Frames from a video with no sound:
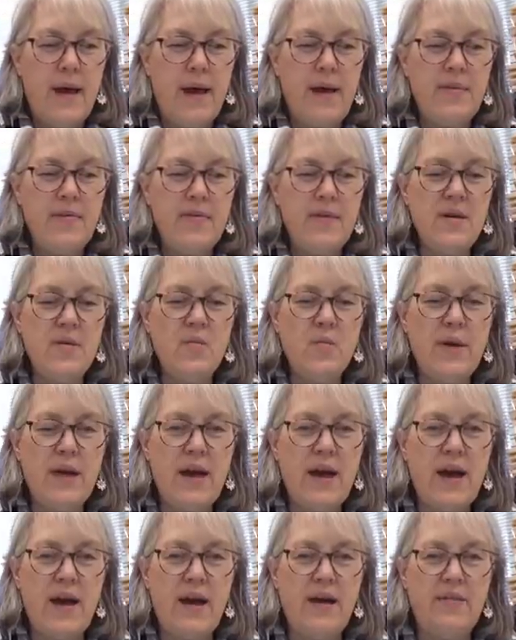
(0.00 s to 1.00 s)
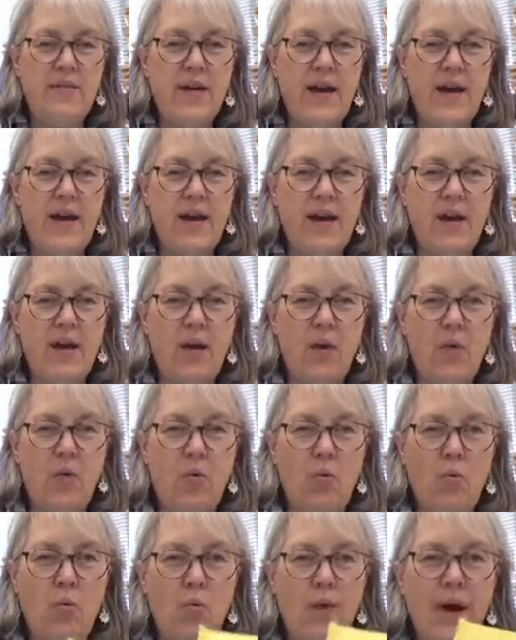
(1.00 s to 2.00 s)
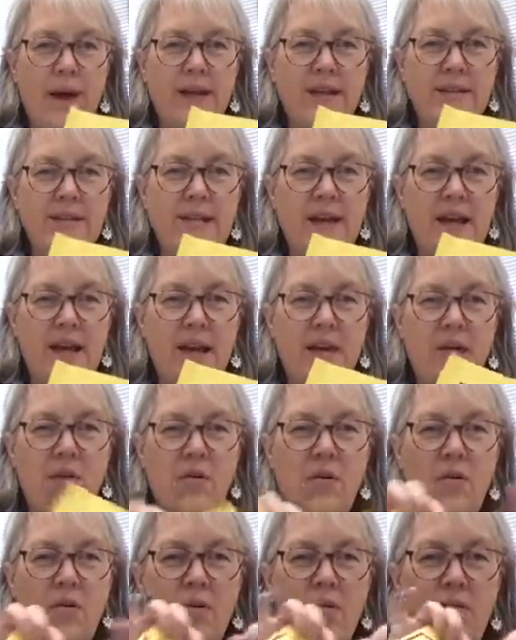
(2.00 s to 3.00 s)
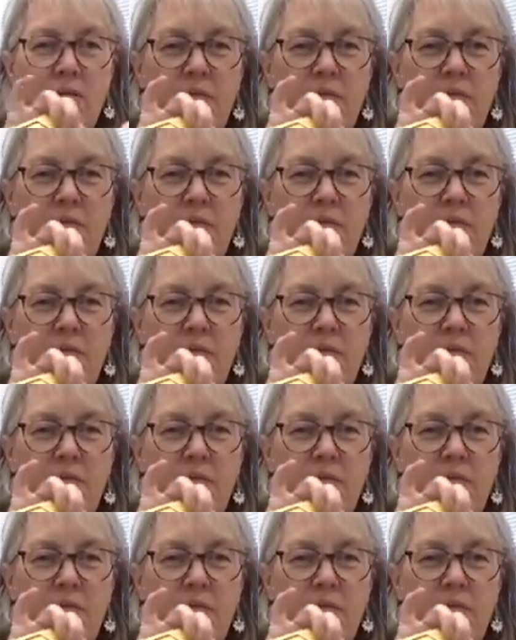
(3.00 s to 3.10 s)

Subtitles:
And then we have a rectangle.